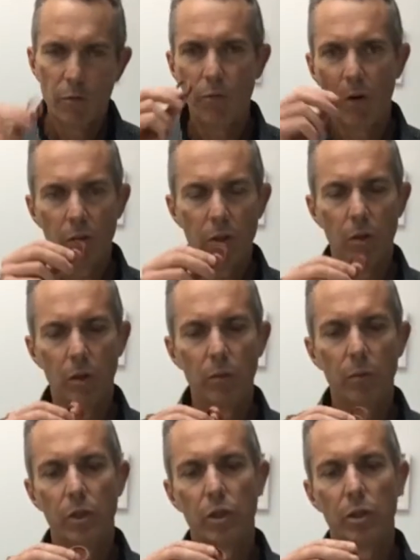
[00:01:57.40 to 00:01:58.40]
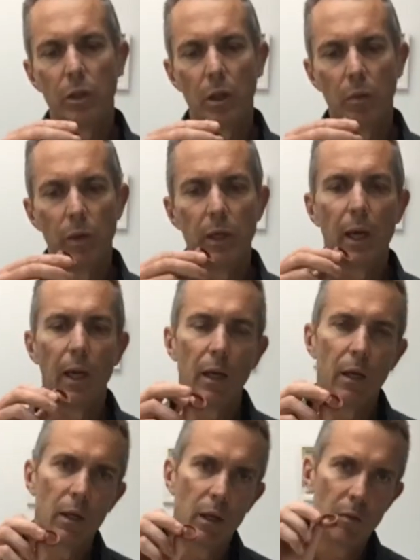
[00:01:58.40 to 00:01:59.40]
Viton, which we
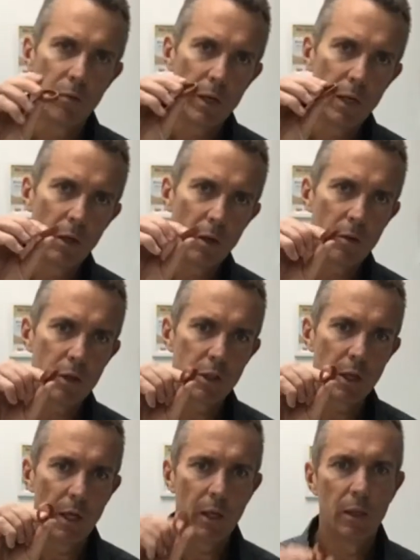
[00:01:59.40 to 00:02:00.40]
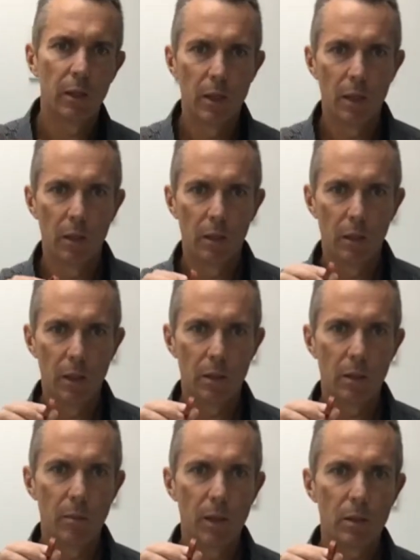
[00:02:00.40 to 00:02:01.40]
colour a red-orange colour in
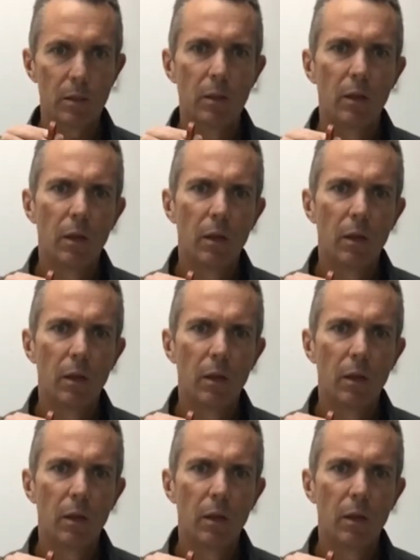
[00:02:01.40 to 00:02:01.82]
SMS,